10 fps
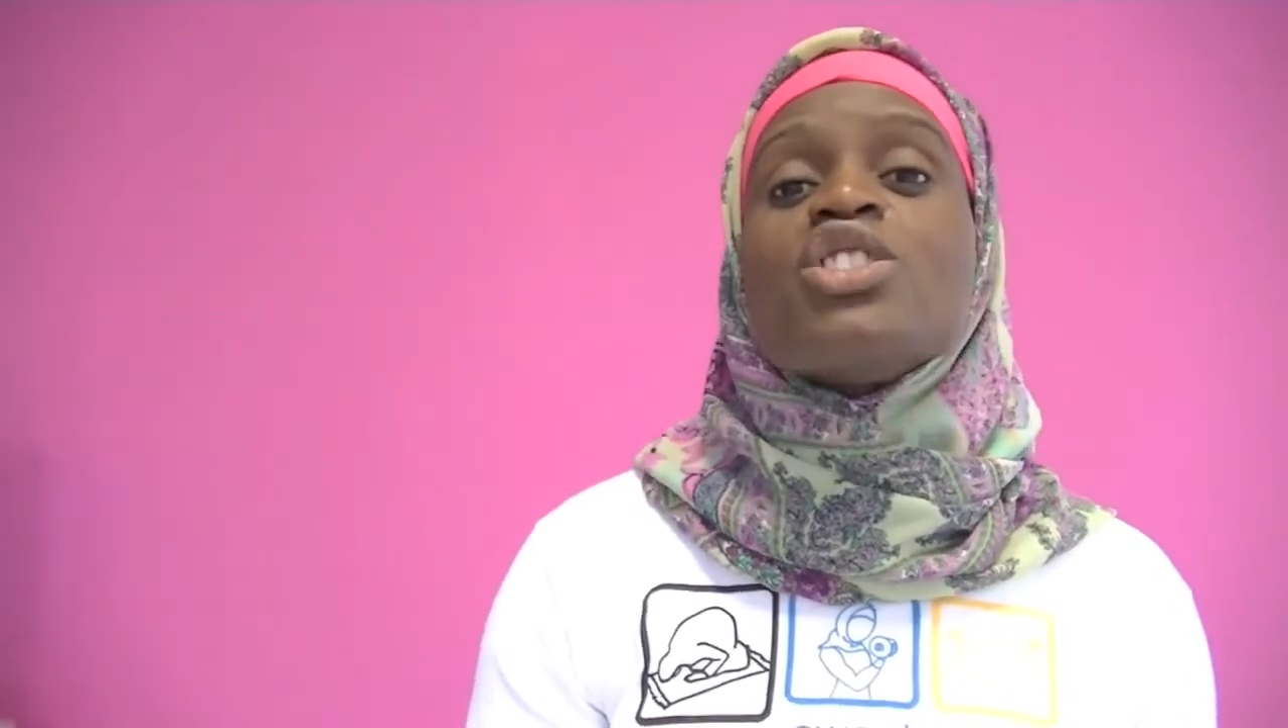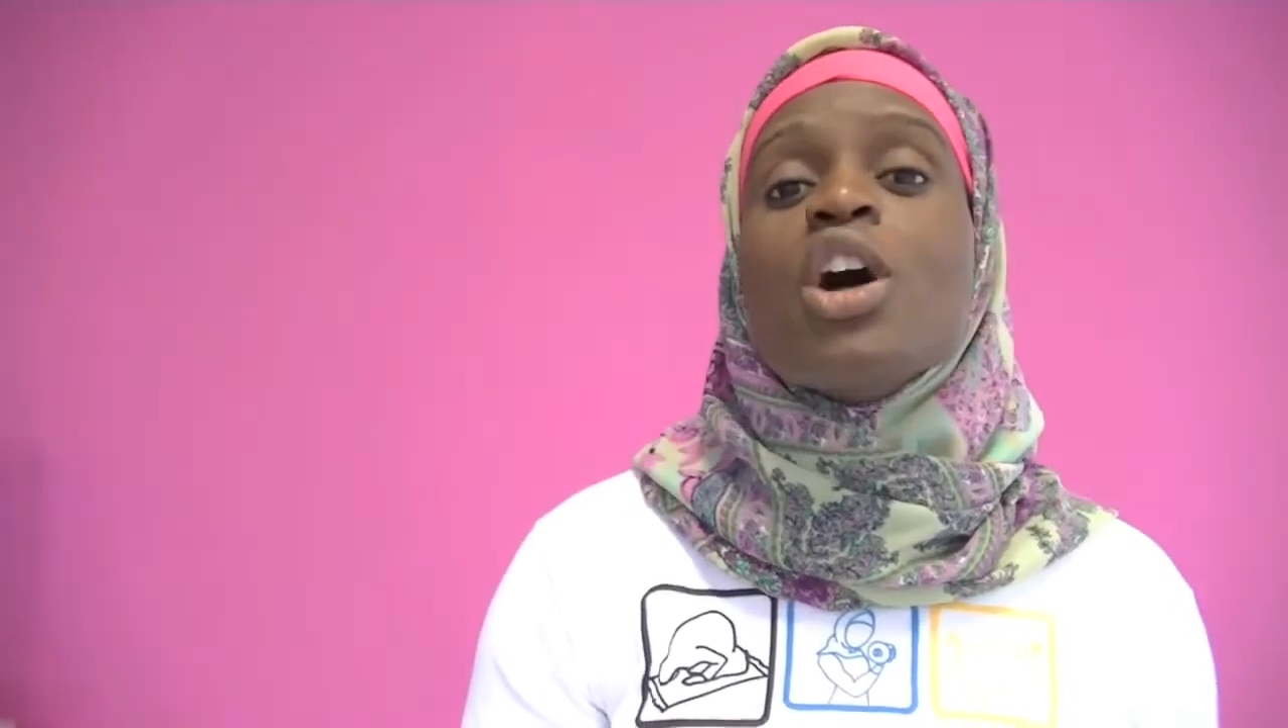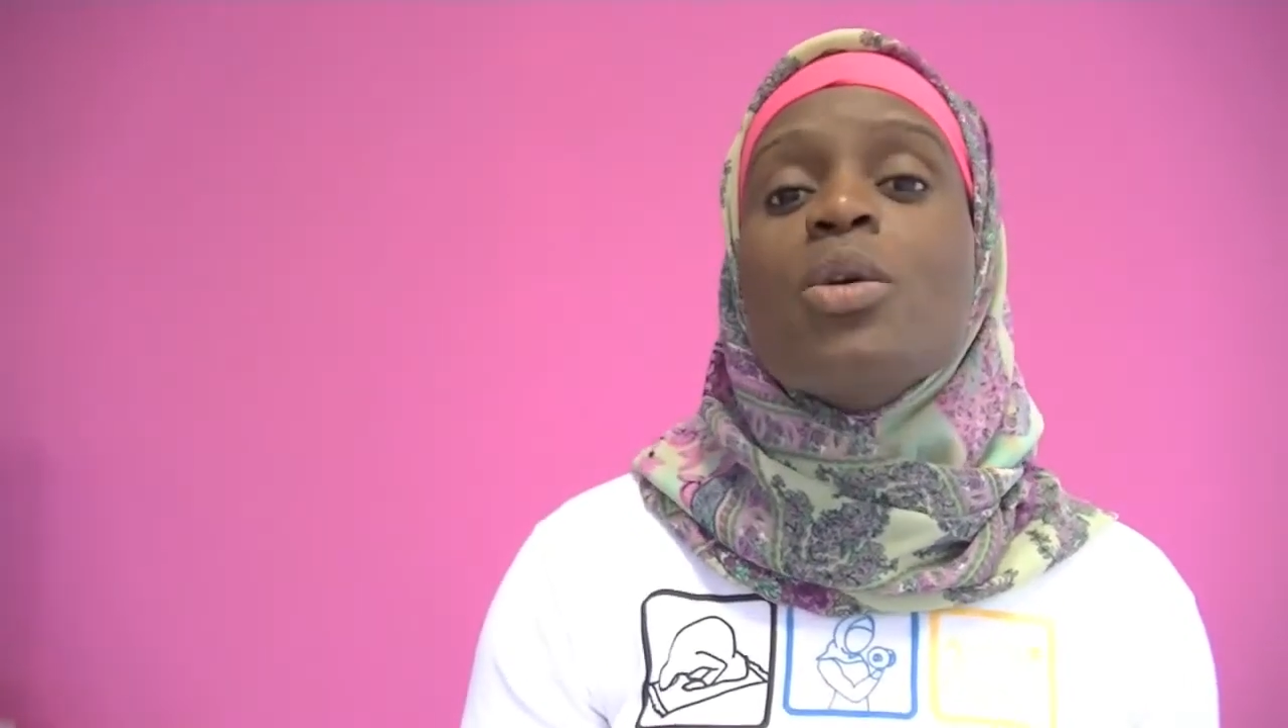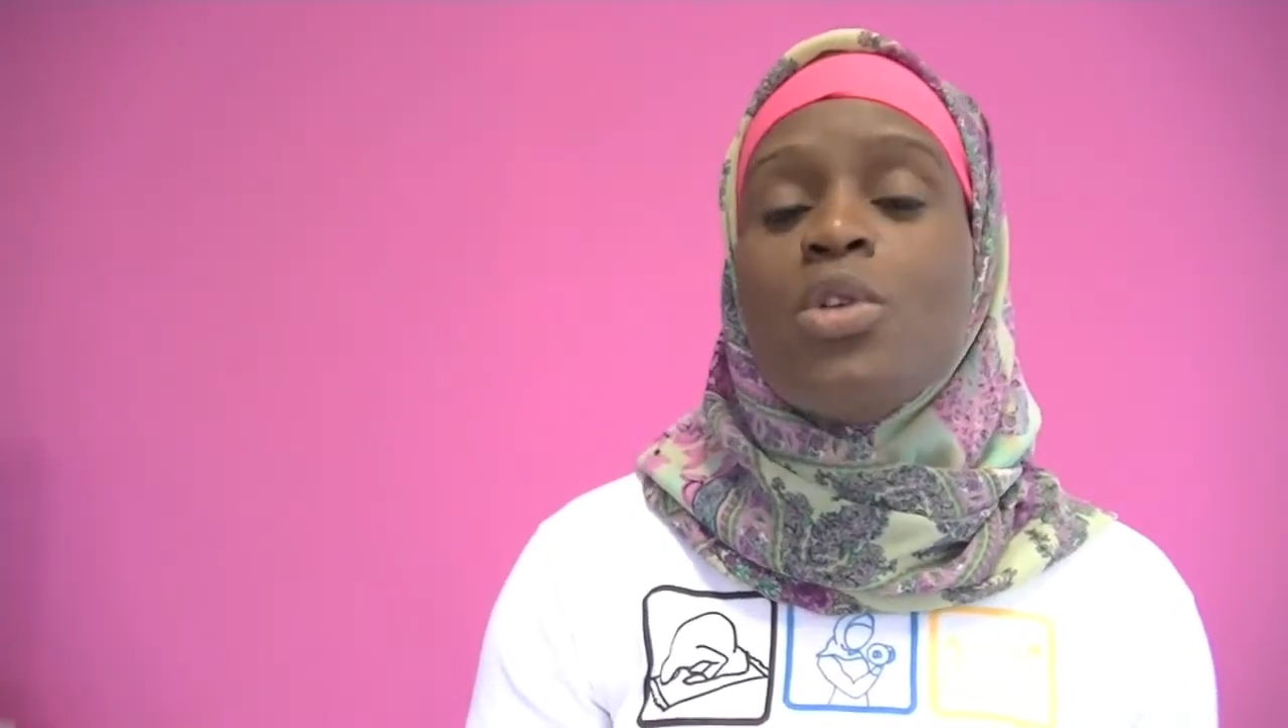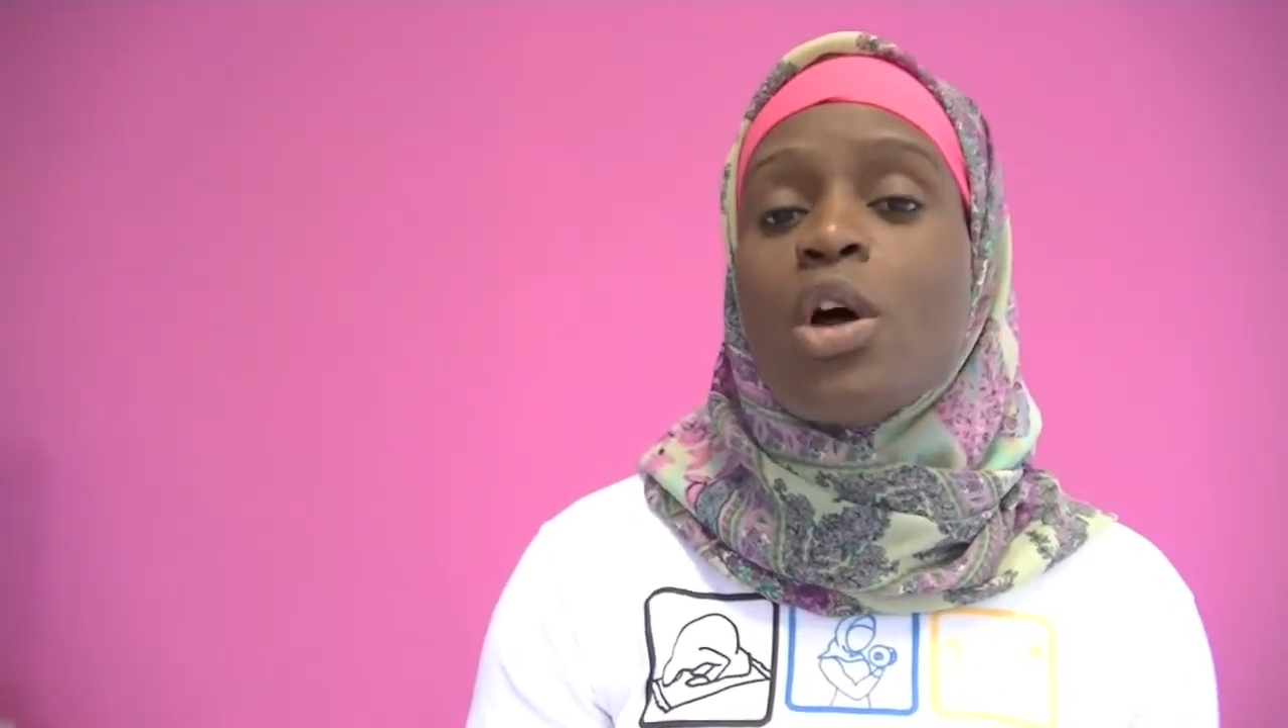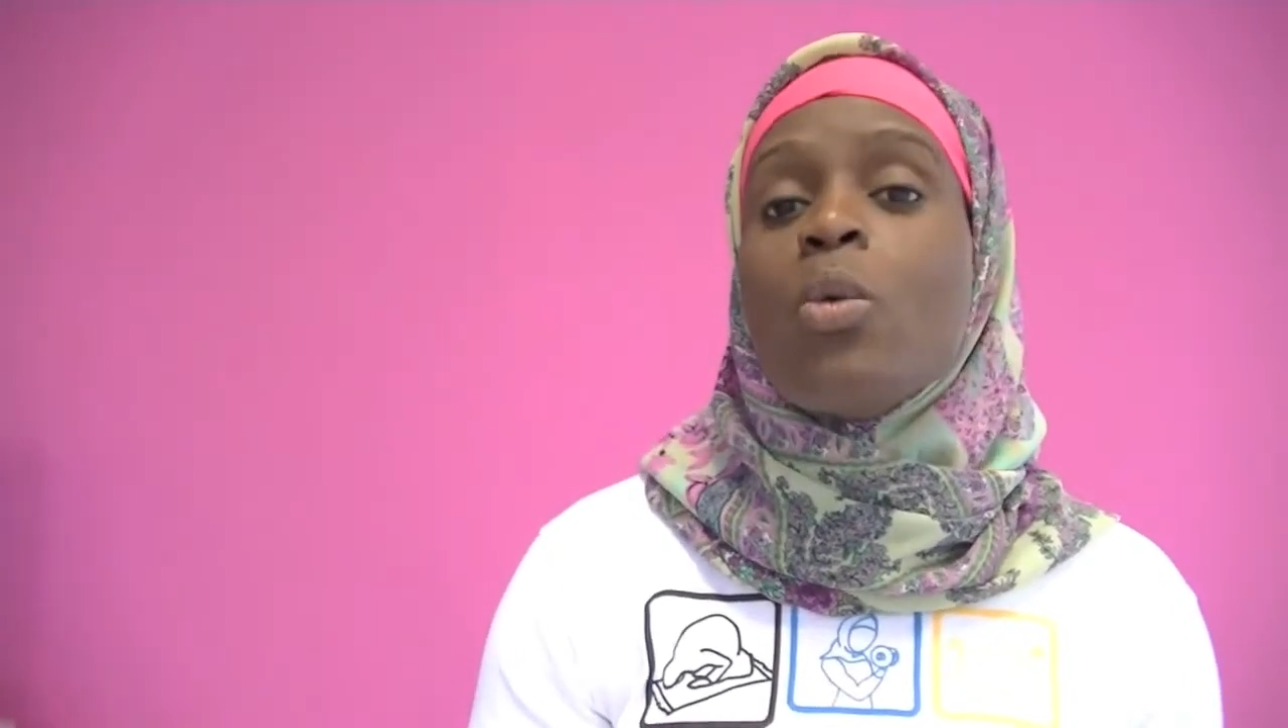don't know